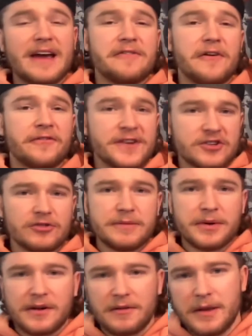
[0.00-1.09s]
They have officially
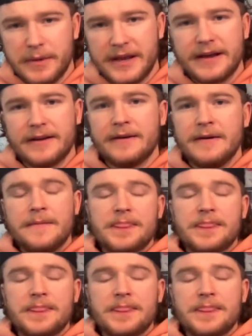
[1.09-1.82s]
been eliminated